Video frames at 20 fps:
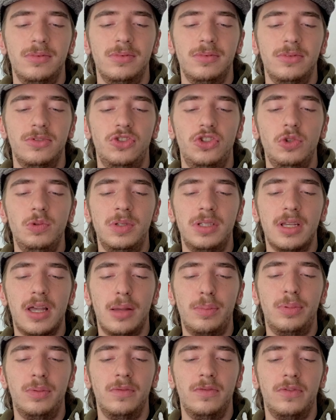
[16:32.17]
Juice
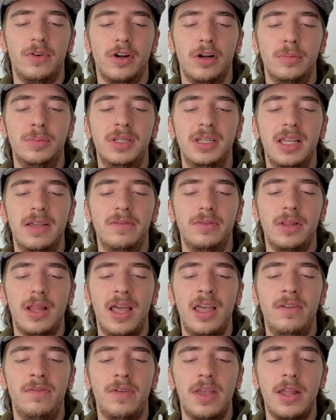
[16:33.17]
up, verb, to give
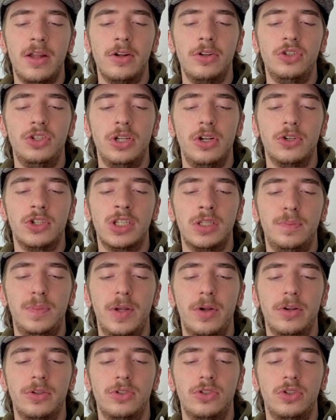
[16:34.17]
life, energy, or
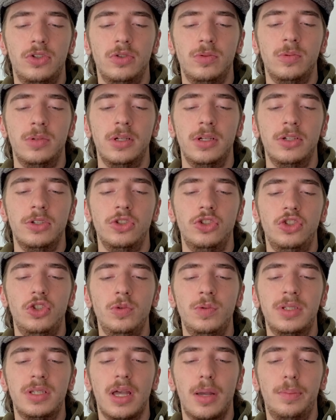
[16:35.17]
spirit to.
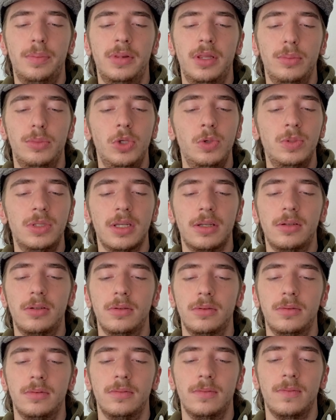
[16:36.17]
Juice up the music.
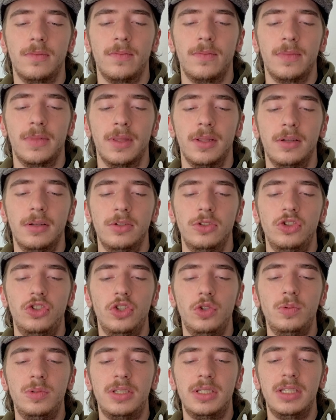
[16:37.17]

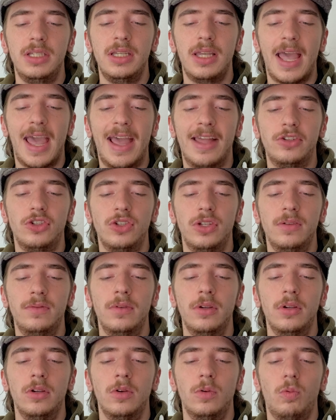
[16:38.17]
Juicy,
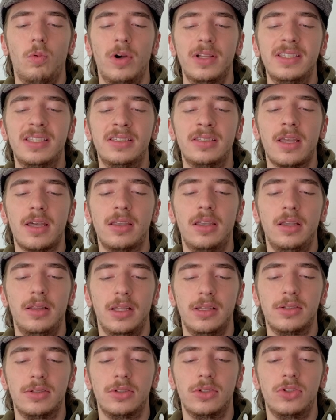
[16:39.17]
adjective, one,
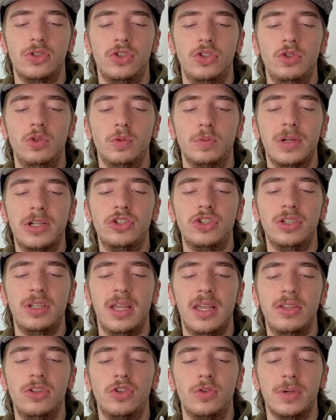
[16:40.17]
succulent. Two, rich in
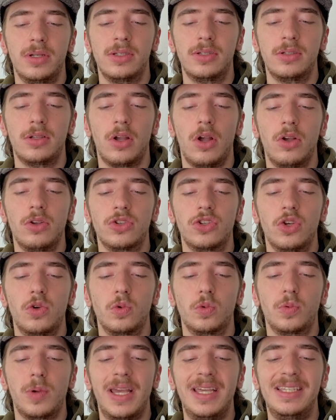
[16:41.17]
interest, also
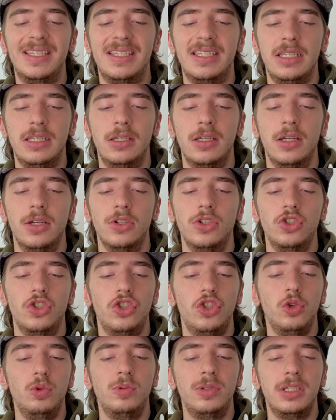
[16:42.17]
racy.
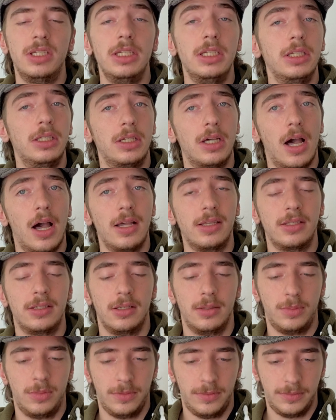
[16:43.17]
Juicy,
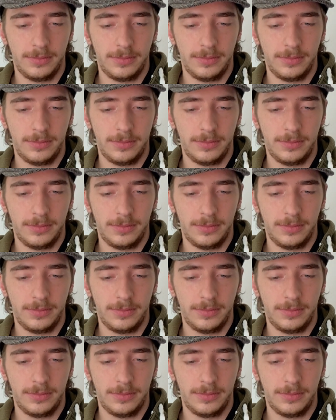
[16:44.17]
gossip.